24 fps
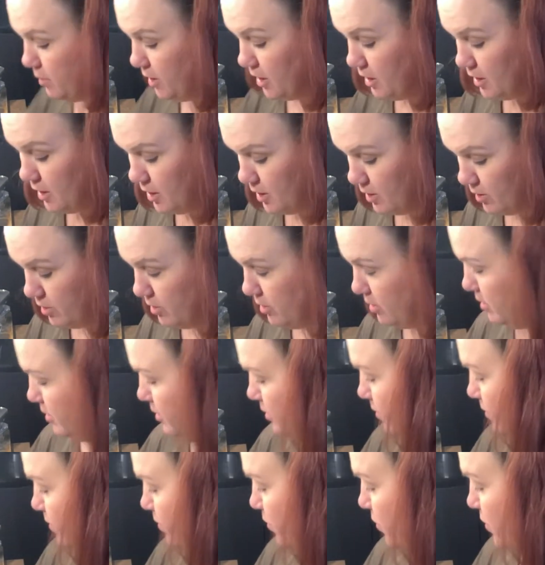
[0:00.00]
eater,
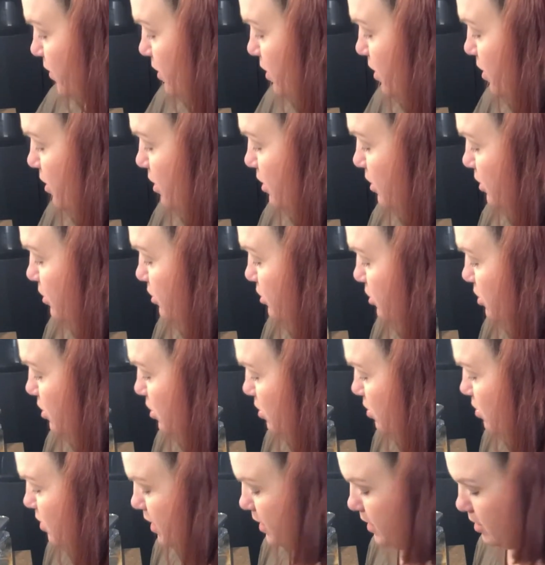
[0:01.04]

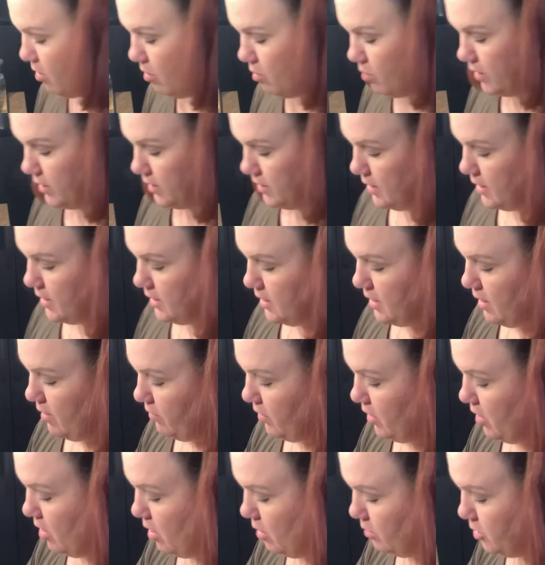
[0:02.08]
so I always like to have an
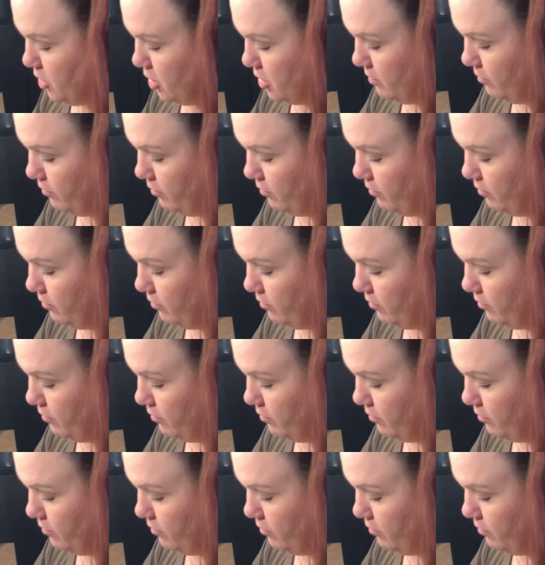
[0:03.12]
option for